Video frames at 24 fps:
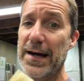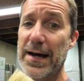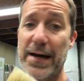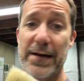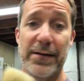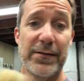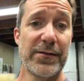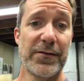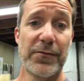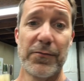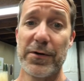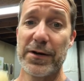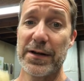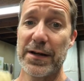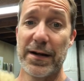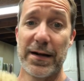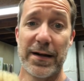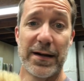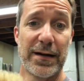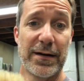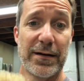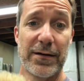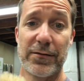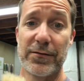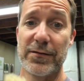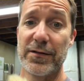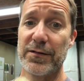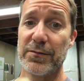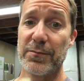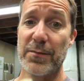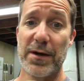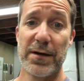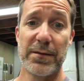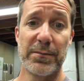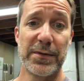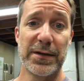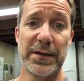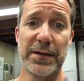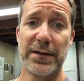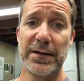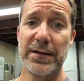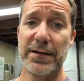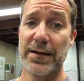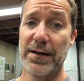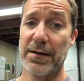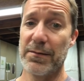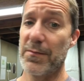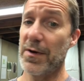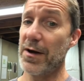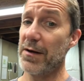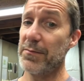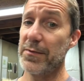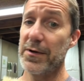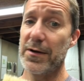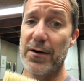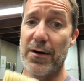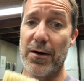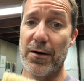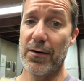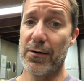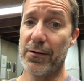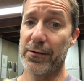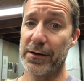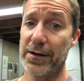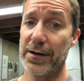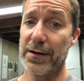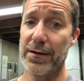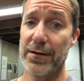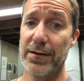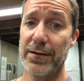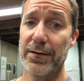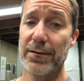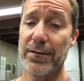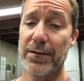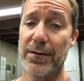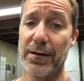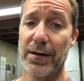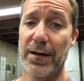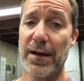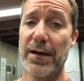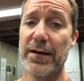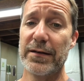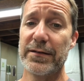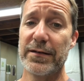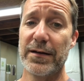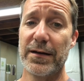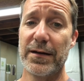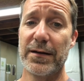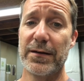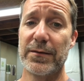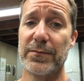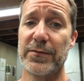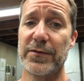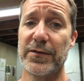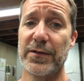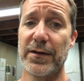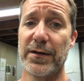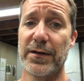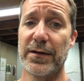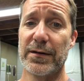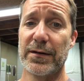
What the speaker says: don't know what kind of hair this might be. It might be a hog hair. A lot of times